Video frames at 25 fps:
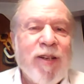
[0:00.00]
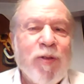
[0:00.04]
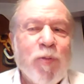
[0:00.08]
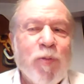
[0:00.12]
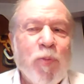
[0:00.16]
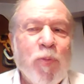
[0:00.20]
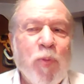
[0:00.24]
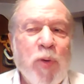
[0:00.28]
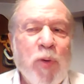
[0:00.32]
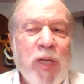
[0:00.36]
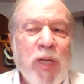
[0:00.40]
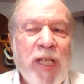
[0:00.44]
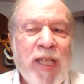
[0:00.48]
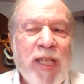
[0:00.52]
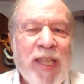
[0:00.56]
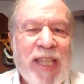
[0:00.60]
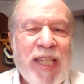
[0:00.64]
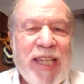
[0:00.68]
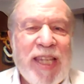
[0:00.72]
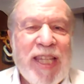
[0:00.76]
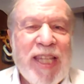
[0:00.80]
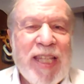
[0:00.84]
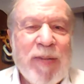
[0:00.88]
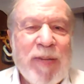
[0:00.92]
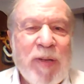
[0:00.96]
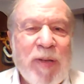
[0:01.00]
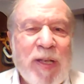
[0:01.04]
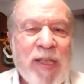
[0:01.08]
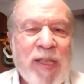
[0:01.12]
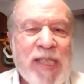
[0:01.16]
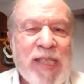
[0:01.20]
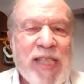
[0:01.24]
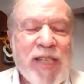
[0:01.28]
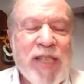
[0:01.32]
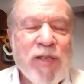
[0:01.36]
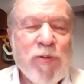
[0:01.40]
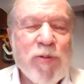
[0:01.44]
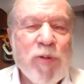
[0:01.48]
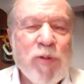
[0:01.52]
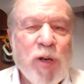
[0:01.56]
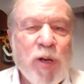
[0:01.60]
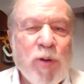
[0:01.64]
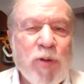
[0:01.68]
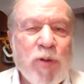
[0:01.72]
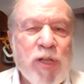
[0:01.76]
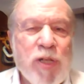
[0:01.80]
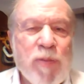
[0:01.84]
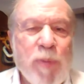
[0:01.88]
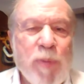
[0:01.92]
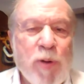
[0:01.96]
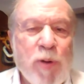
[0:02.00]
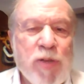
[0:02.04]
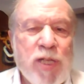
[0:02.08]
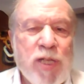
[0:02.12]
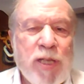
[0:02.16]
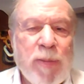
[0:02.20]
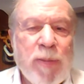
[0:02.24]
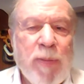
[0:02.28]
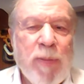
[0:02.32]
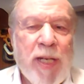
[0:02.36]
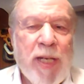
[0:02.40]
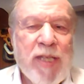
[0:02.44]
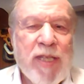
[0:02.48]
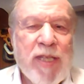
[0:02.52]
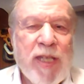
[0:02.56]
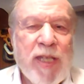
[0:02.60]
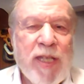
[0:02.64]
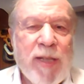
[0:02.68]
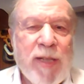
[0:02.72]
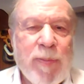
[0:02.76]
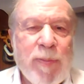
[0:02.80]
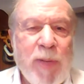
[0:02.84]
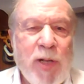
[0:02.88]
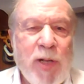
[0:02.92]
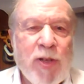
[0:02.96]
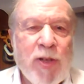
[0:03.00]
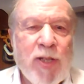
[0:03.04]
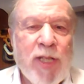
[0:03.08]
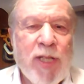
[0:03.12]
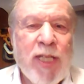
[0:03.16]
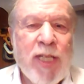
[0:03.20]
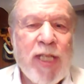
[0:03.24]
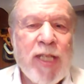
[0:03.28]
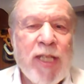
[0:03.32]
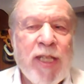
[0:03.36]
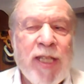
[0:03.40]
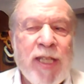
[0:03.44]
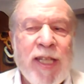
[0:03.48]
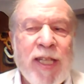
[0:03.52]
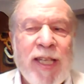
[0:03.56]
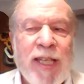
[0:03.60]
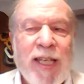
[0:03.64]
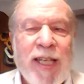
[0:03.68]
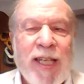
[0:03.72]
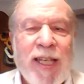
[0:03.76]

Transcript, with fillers: we Cicero is mostly Mexican American,